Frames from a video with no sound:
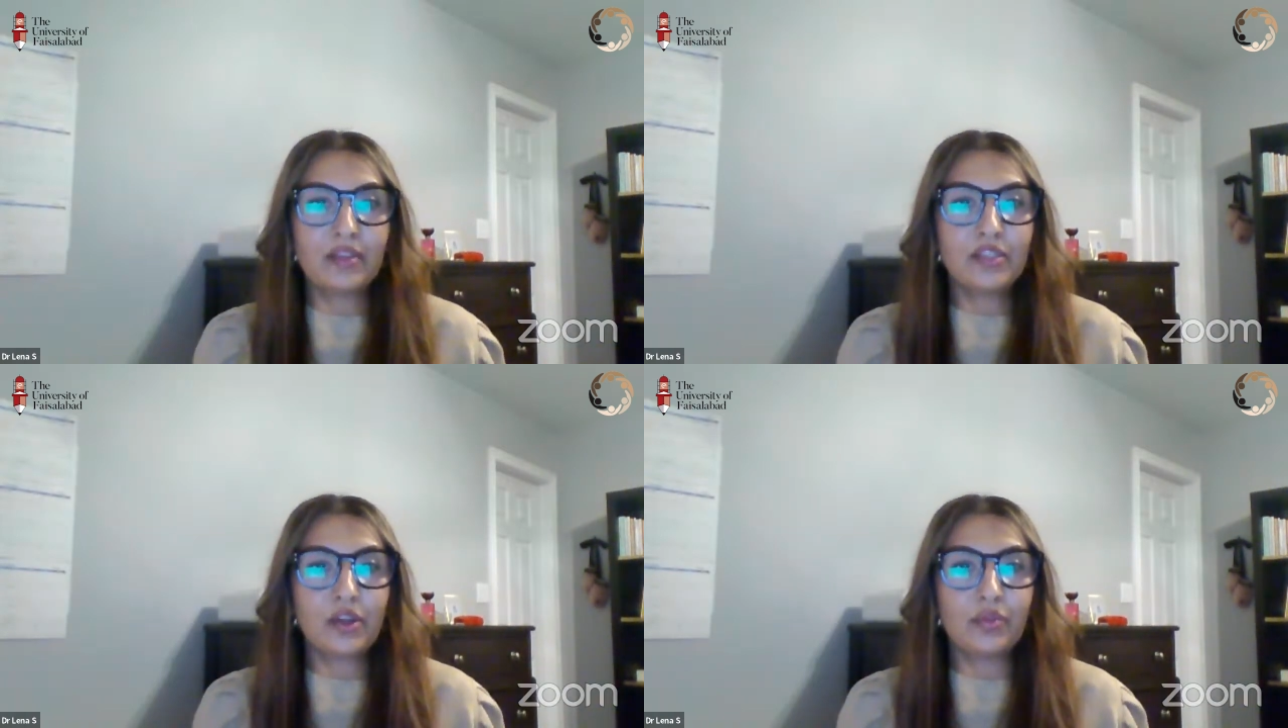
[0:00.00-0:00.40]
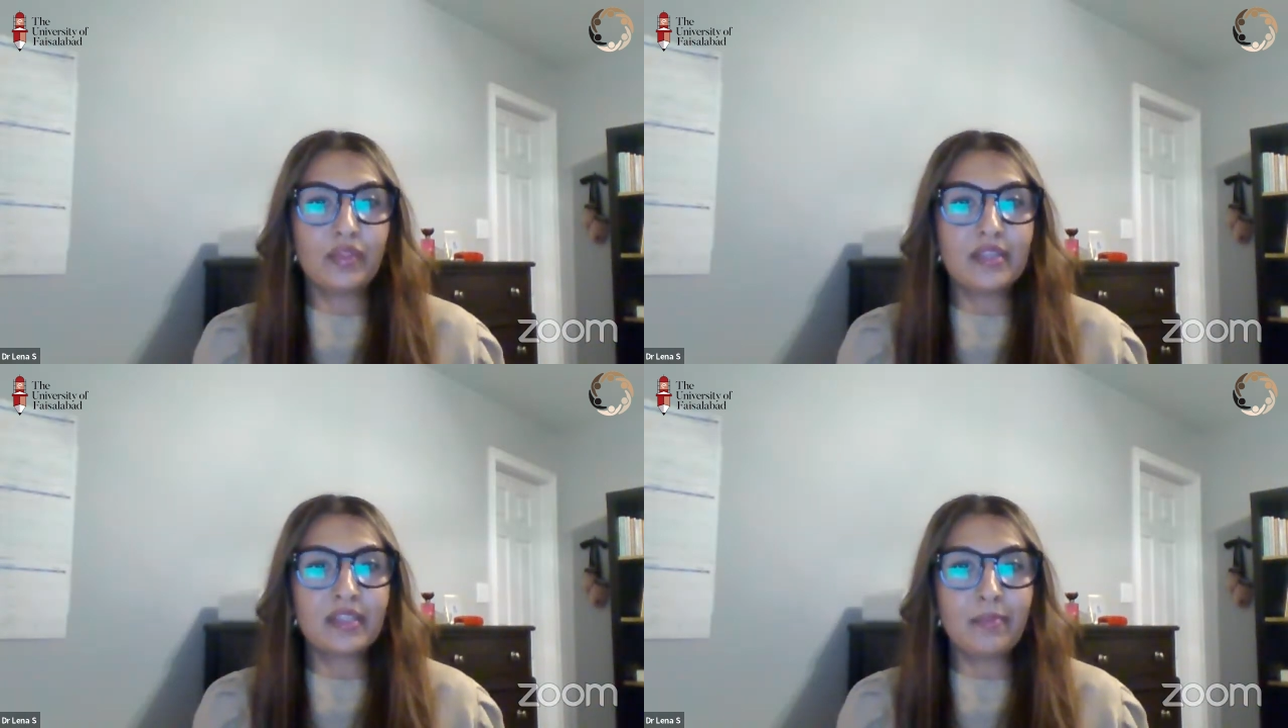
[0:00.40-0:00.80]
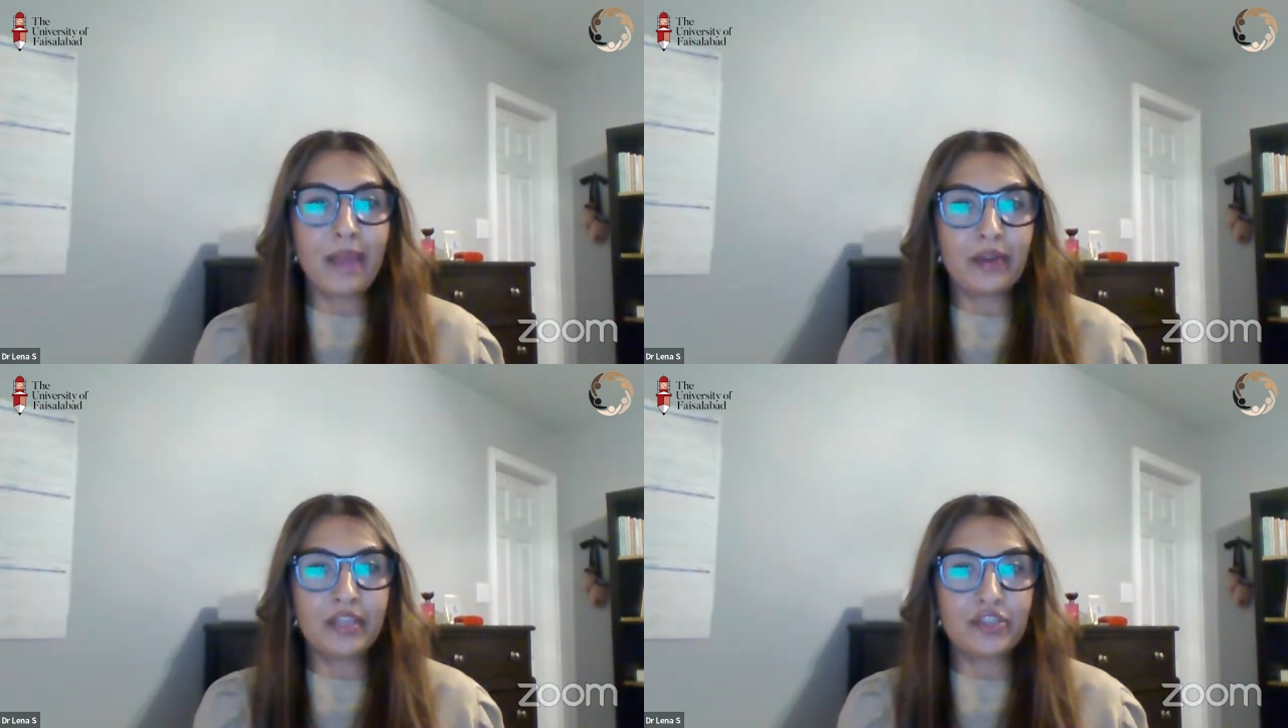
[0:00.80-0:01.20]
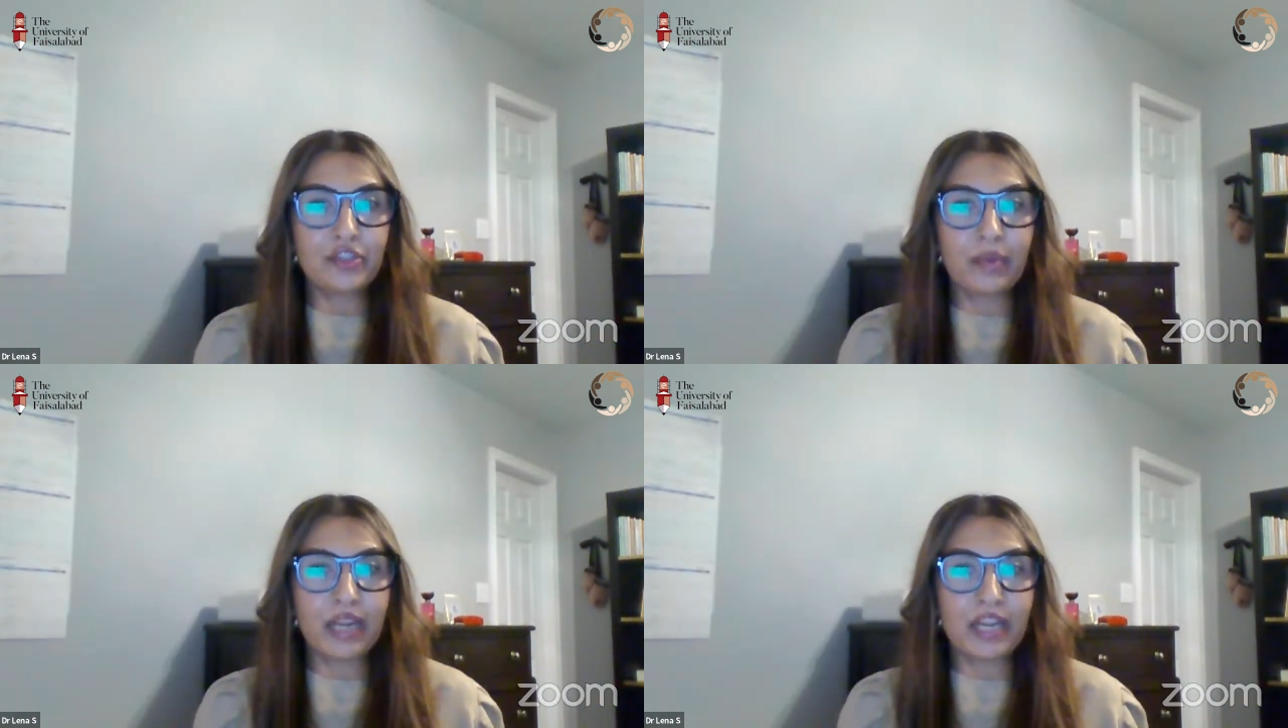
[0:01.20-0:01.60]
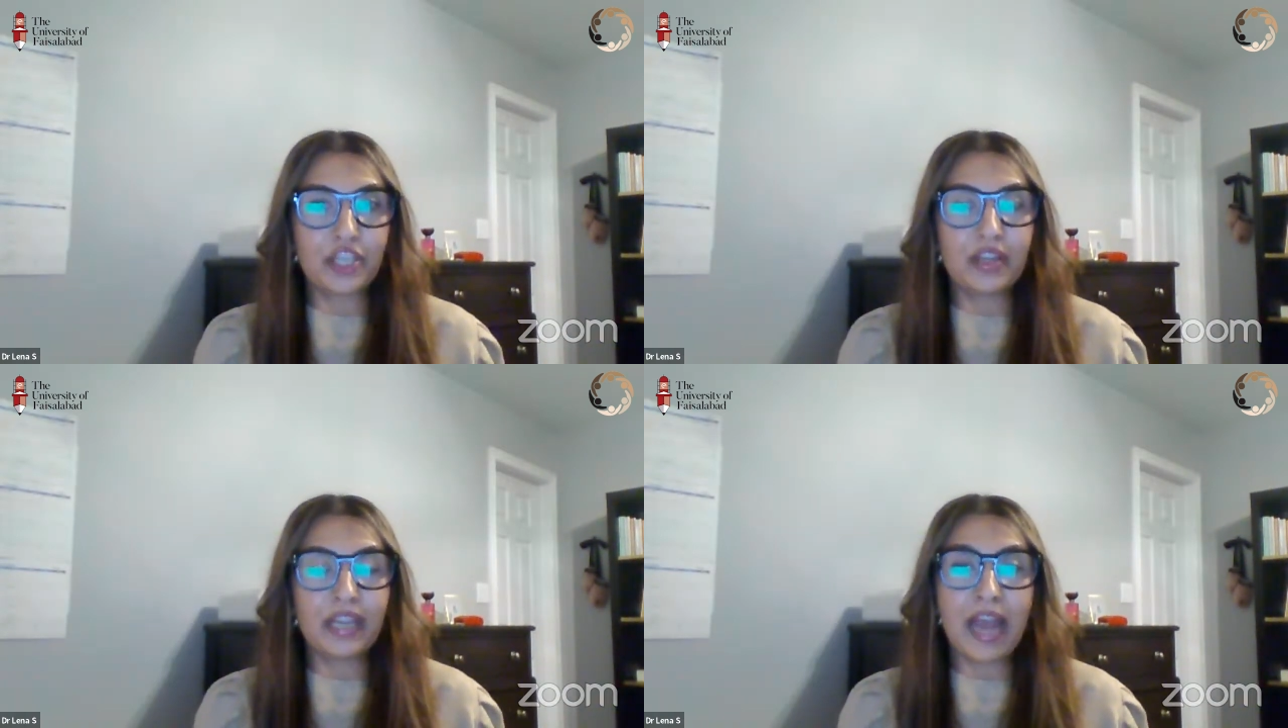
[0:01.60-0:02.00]
So this compounding
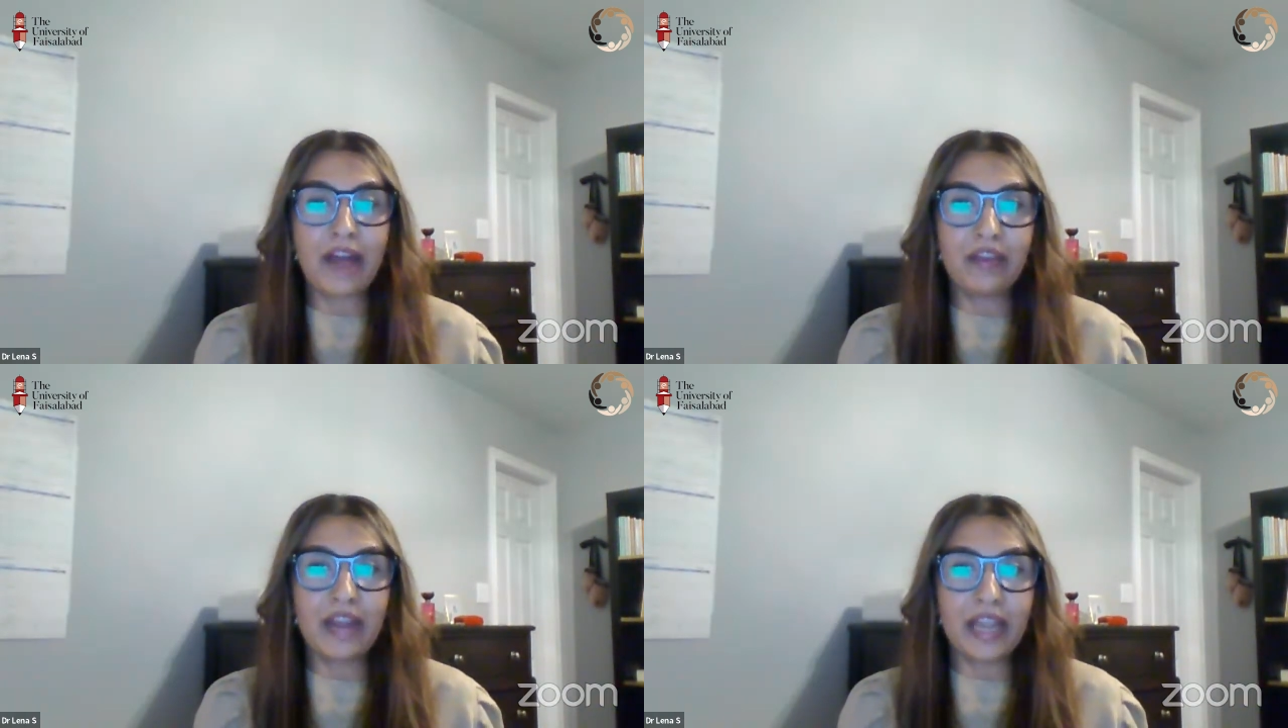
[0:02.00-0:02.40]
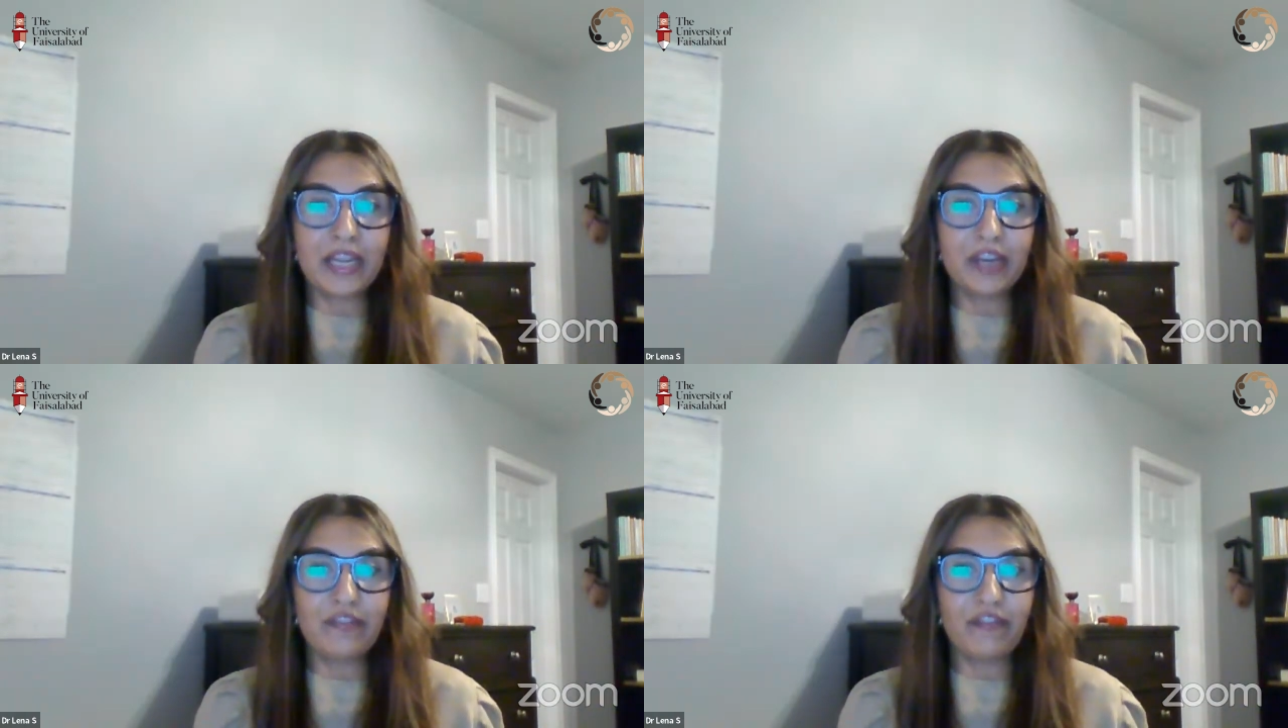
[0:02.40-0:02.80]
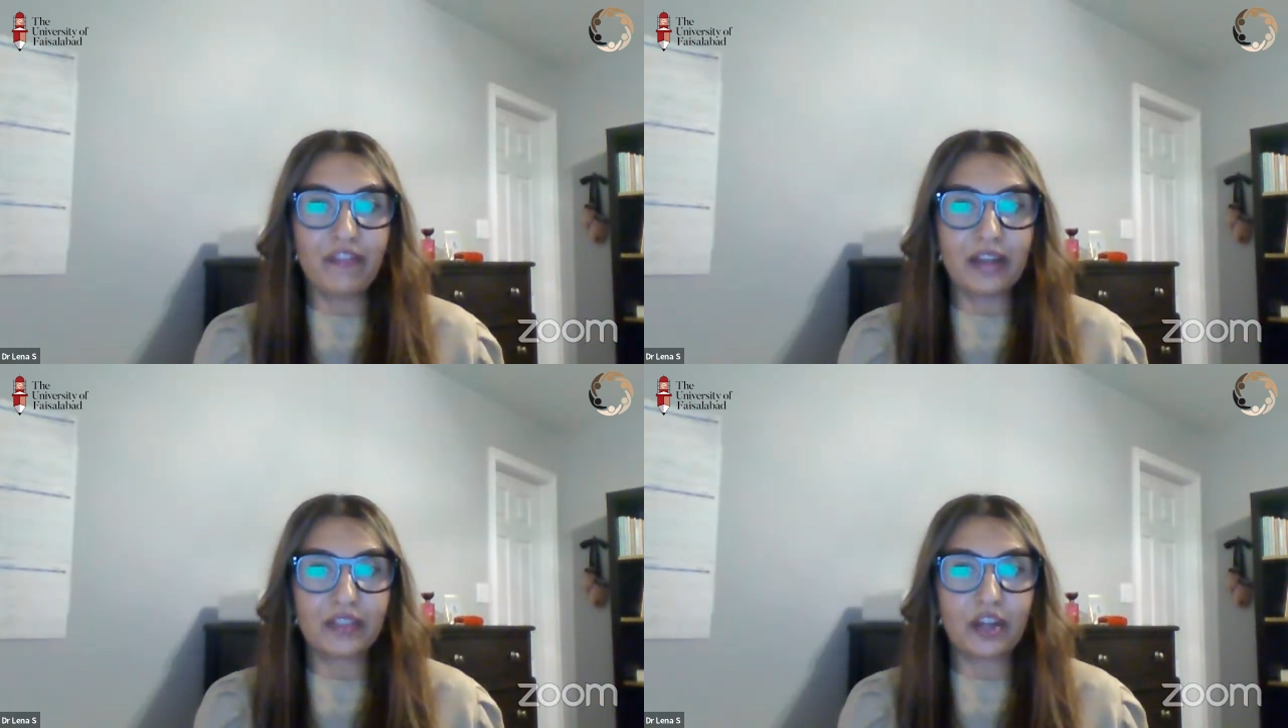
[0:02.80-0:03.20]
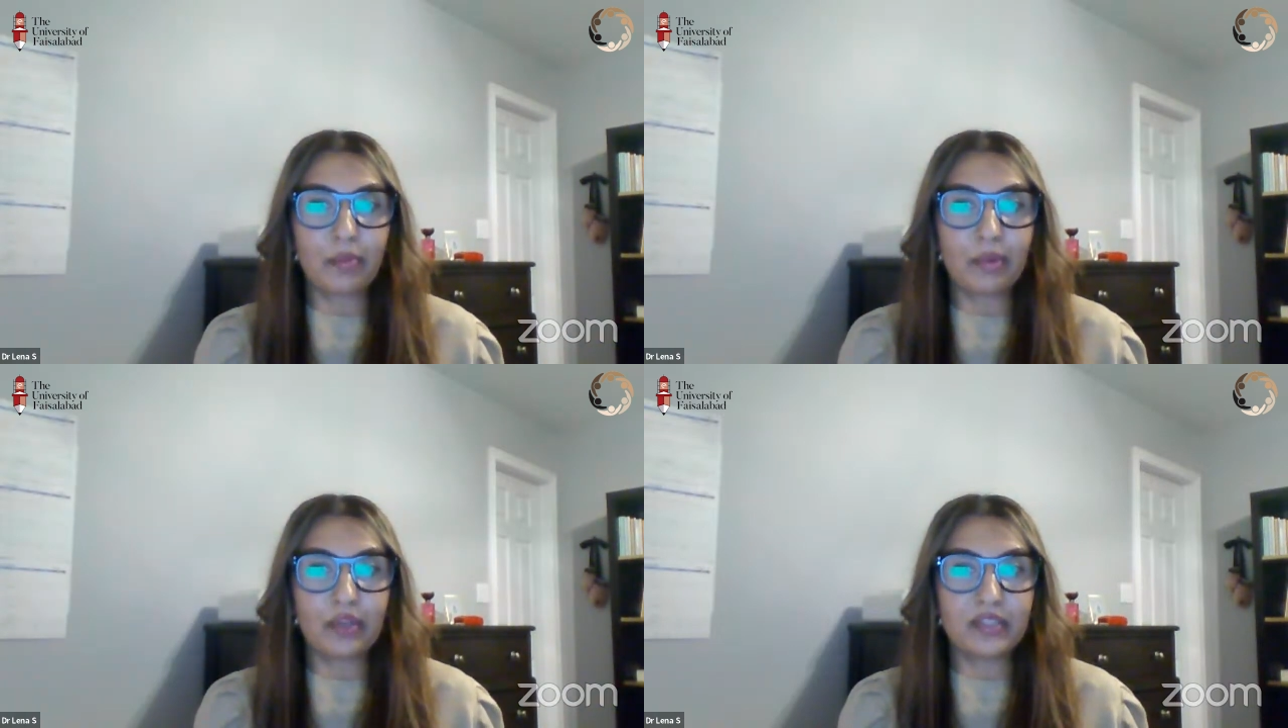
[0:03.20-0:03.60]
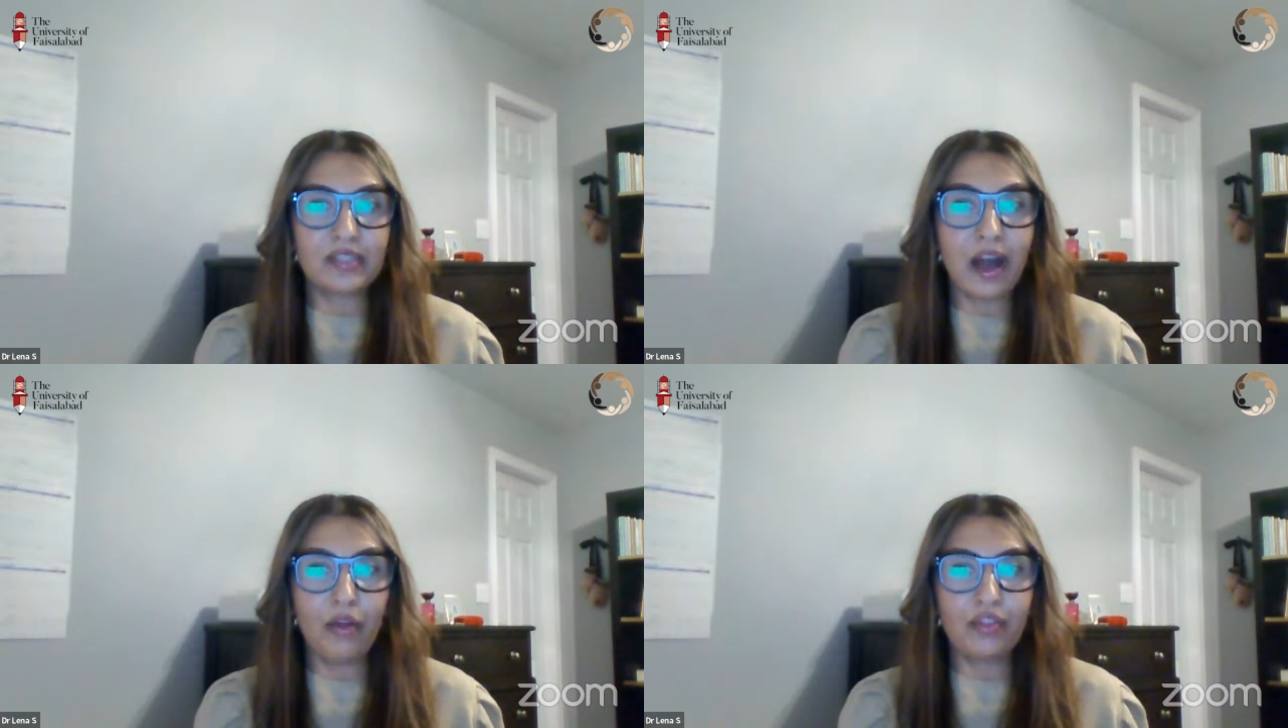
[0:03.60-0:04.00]
discrimination can have a negative effect on a person's
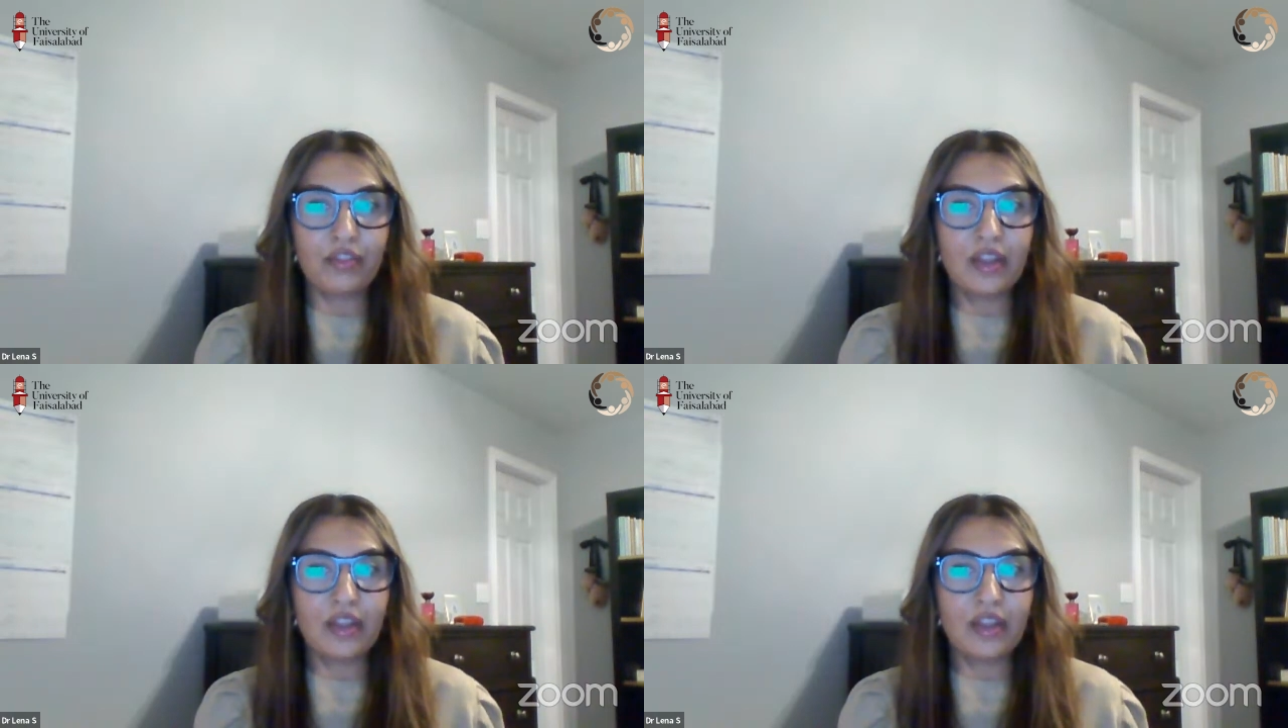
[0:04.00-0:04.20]
health,